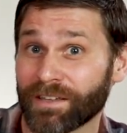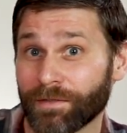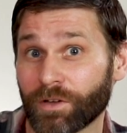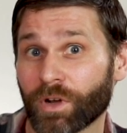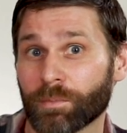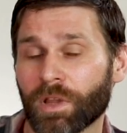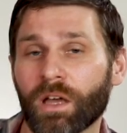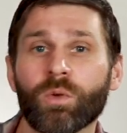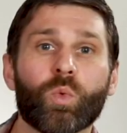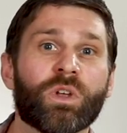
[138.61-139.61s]
that invigorate
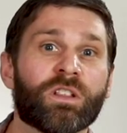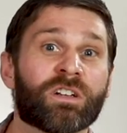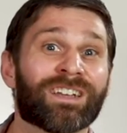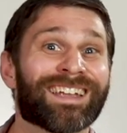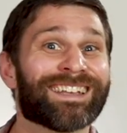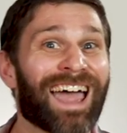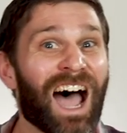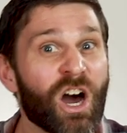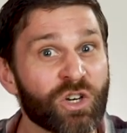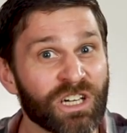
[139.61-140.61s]
blood, we learned
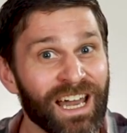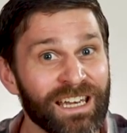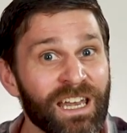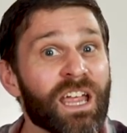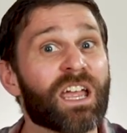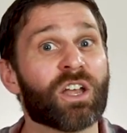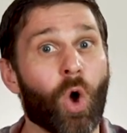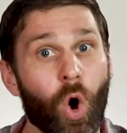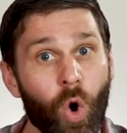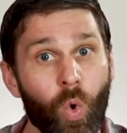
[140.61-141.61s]
Tao Ren and
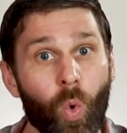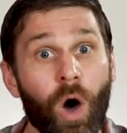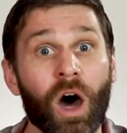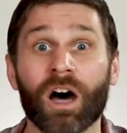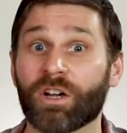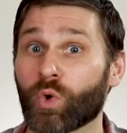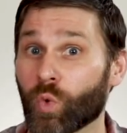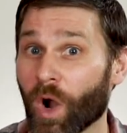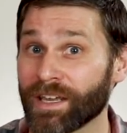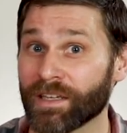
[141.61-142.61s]
Hong Hua
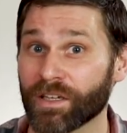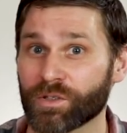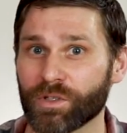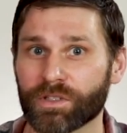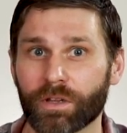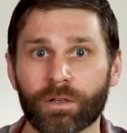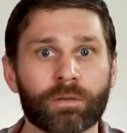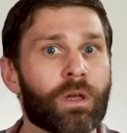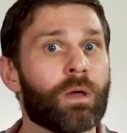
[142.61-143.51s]
right next to each other.